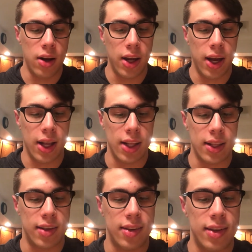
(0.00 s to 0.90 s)

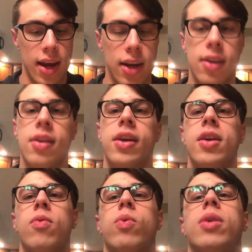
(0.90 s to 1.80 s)
And
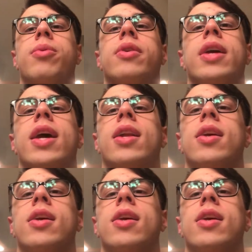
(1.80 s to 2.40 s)
secondly, we will get